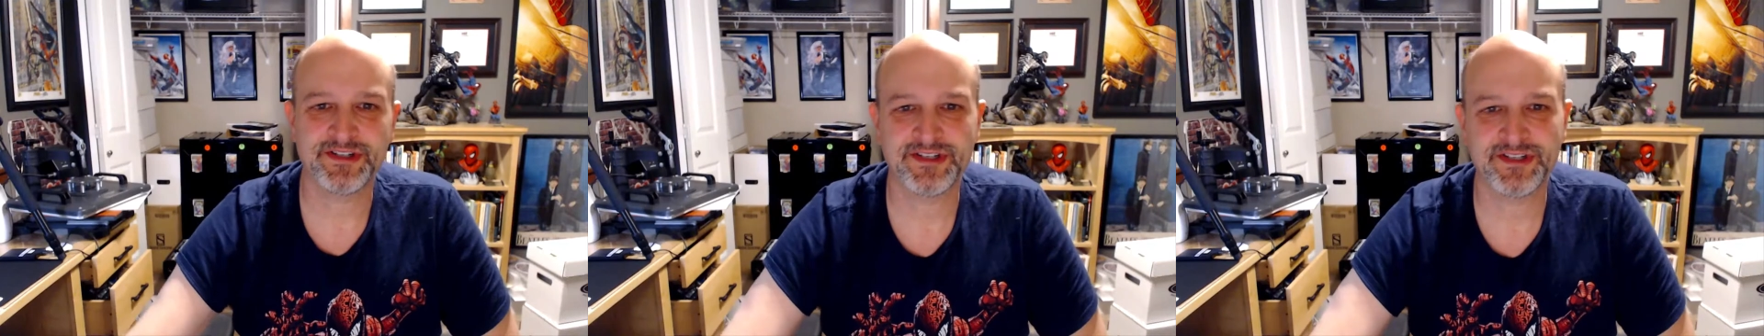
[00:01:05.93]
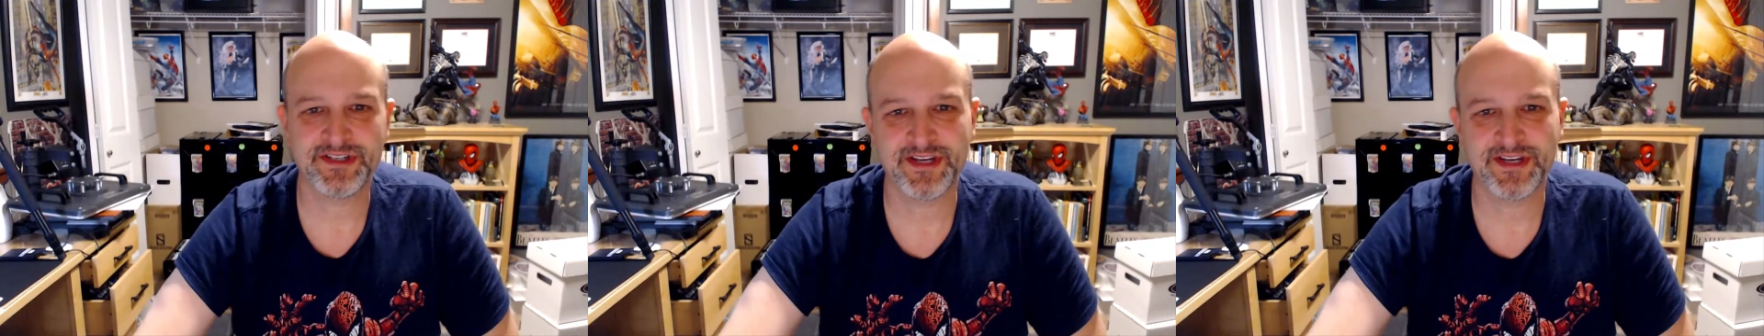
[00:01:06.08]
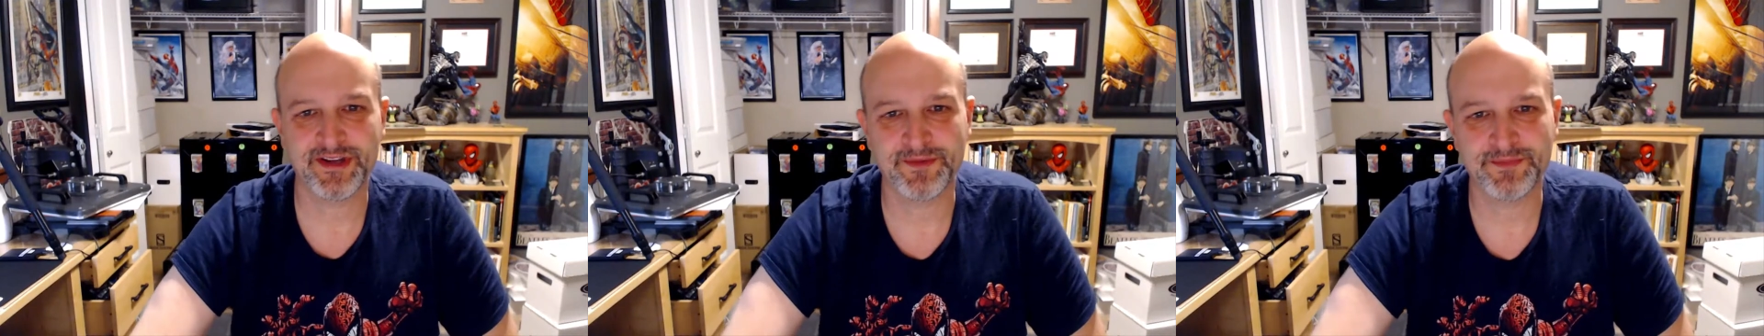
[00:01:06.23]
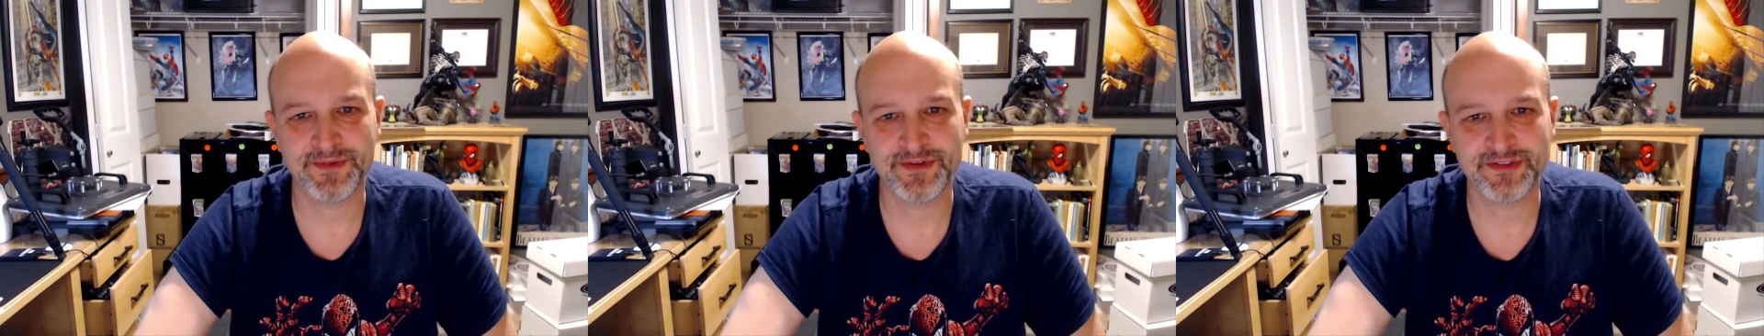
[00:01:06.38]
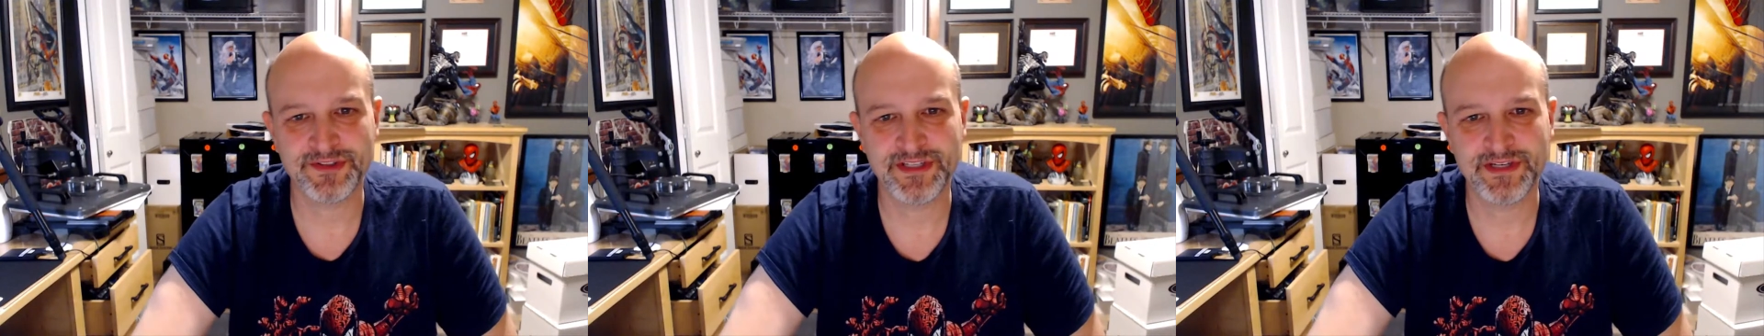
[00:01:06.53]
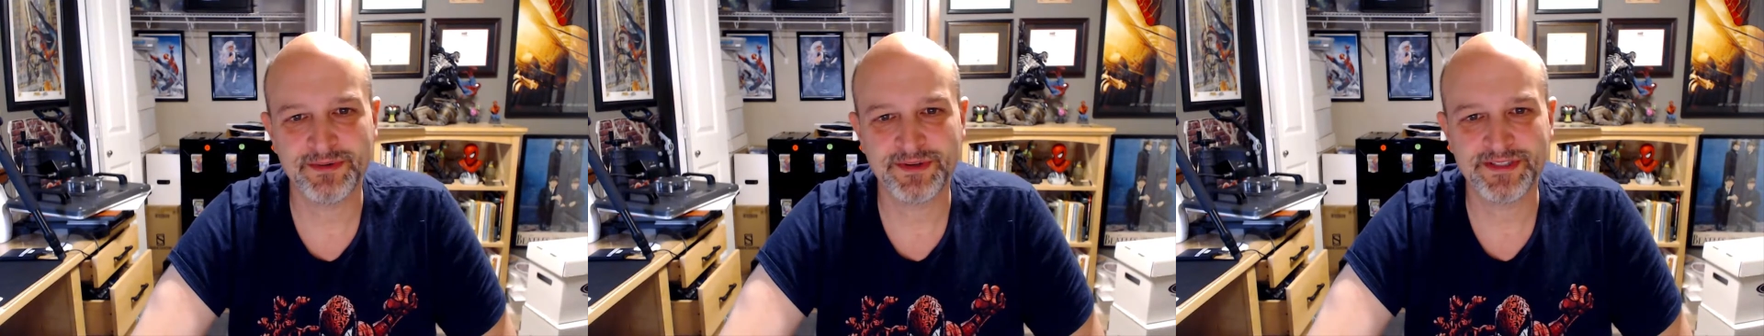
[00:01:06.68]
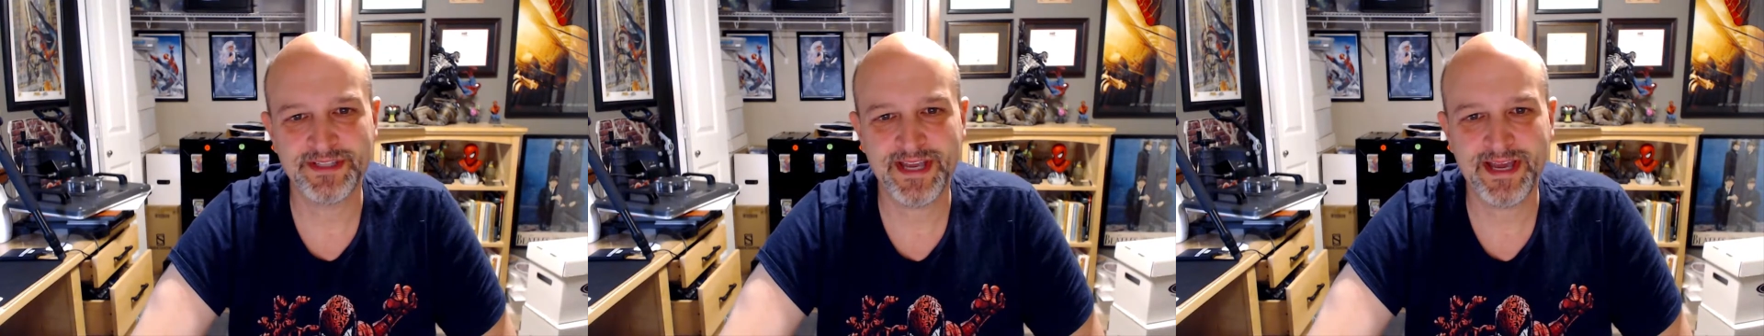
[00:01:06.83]
to help you see
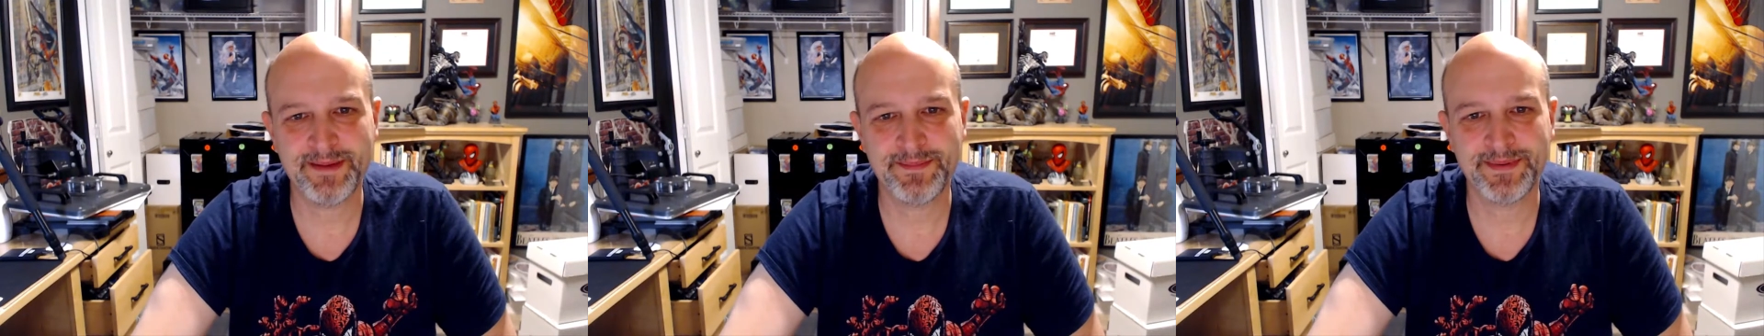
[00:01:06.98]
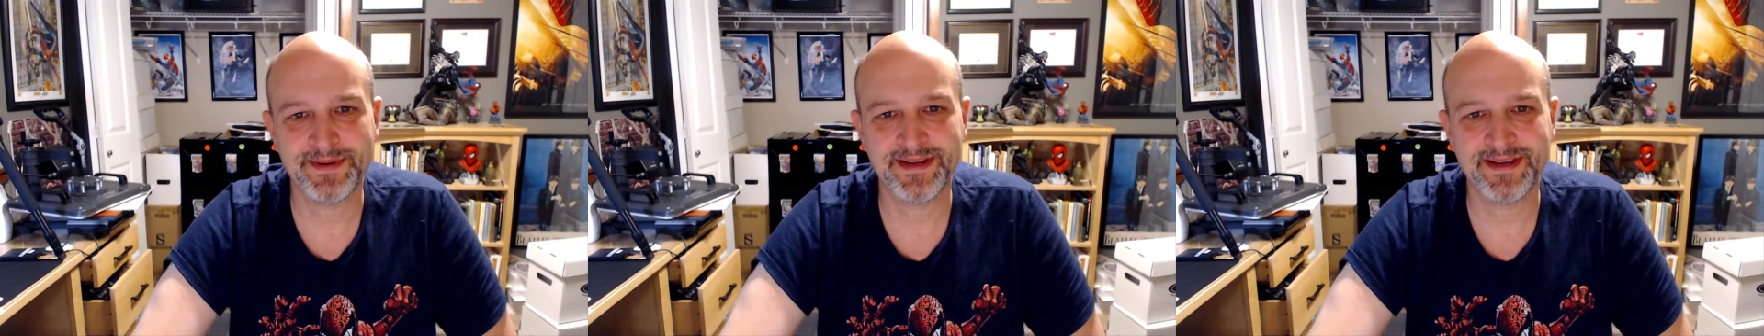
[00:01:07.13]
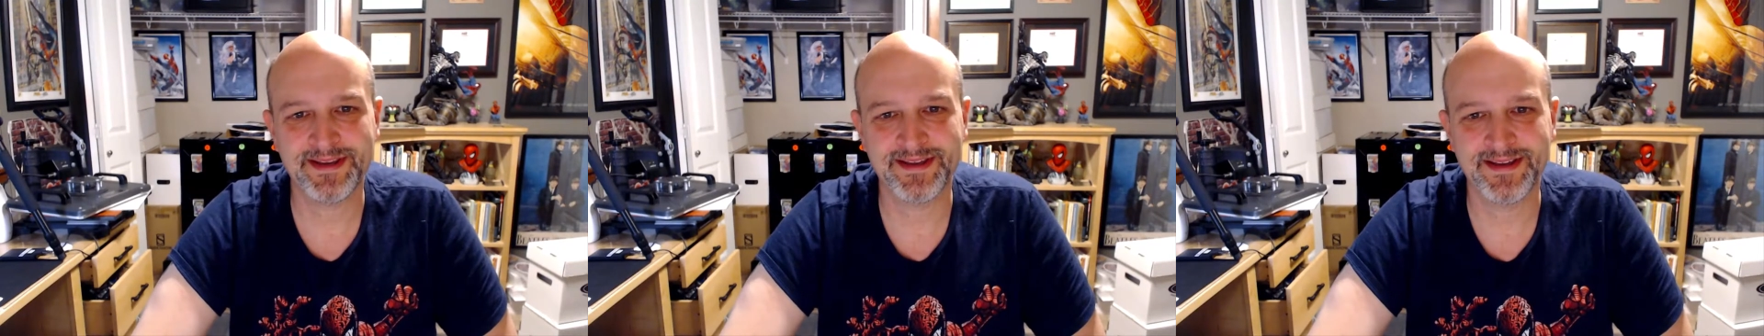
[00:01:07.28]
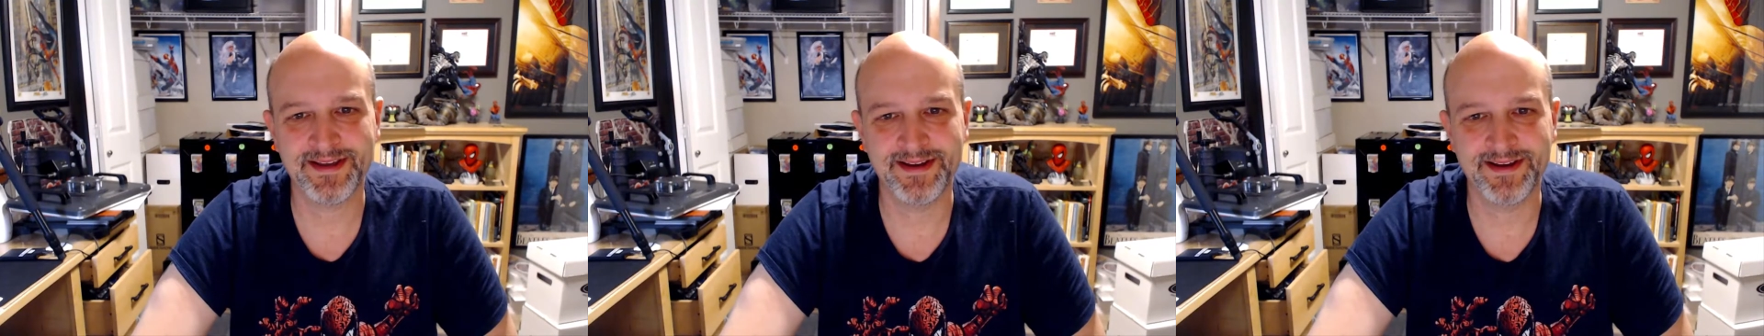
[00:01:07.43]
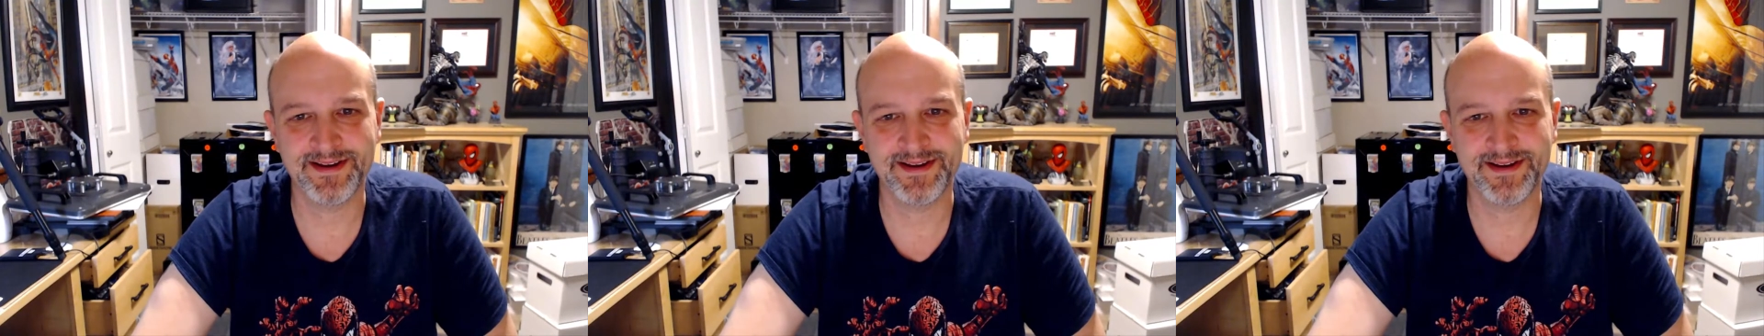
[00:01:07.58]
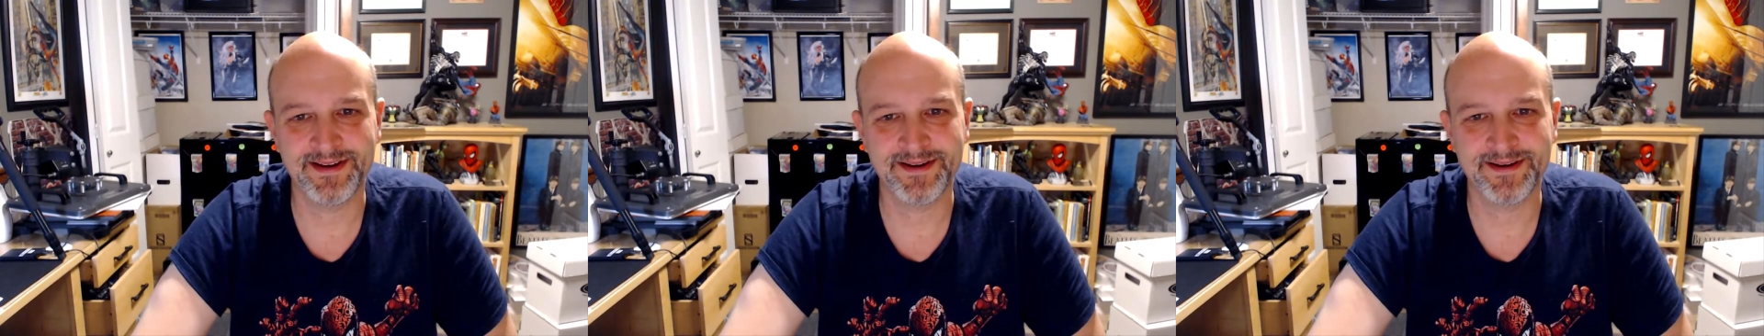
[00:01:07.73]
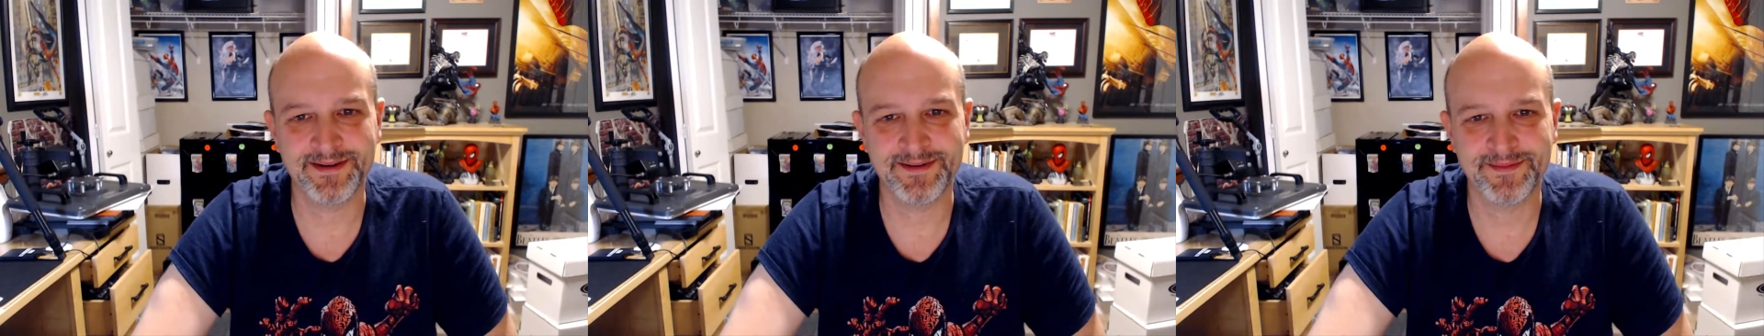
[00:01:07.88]
what's happening.
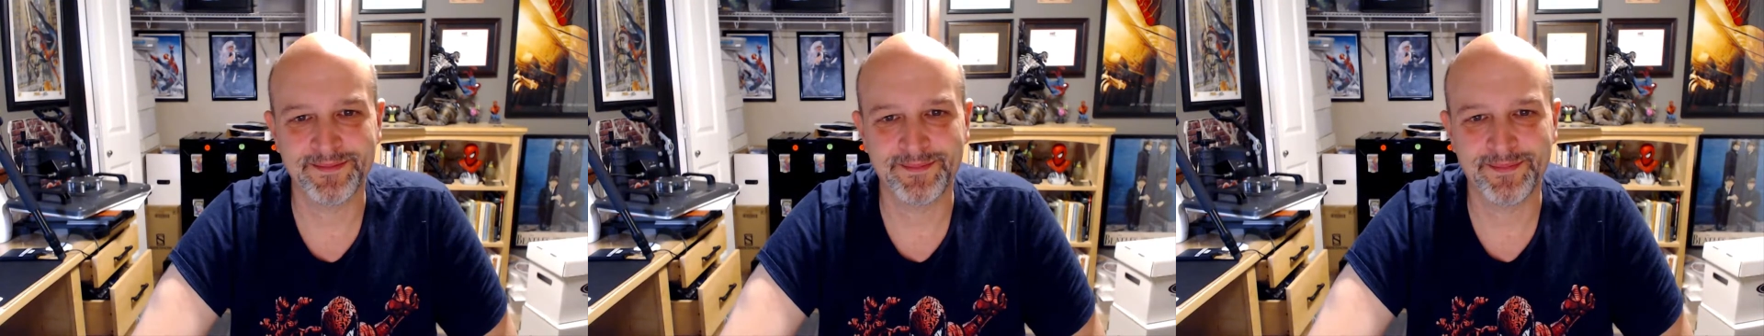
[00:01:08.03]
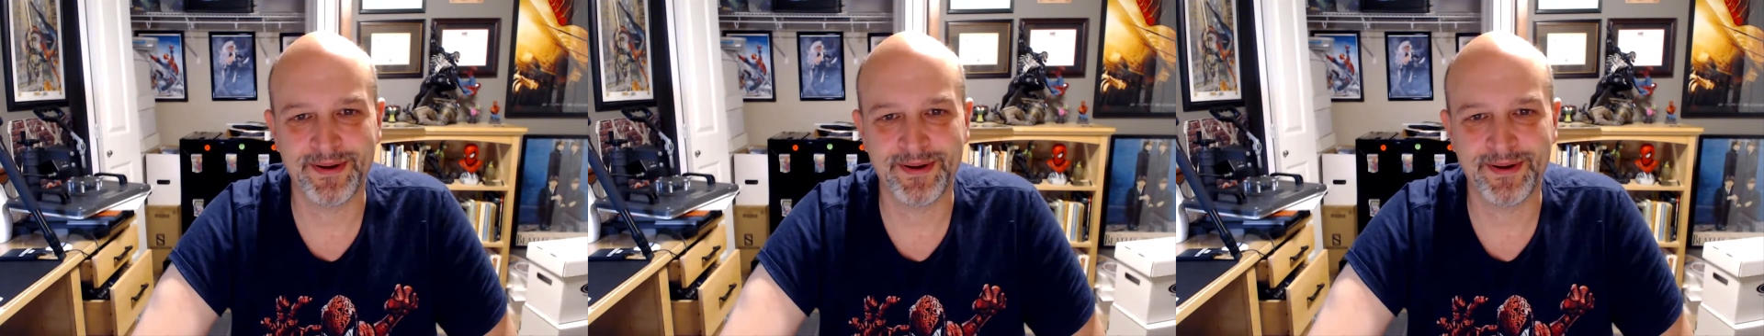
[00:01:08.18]
Uh, but,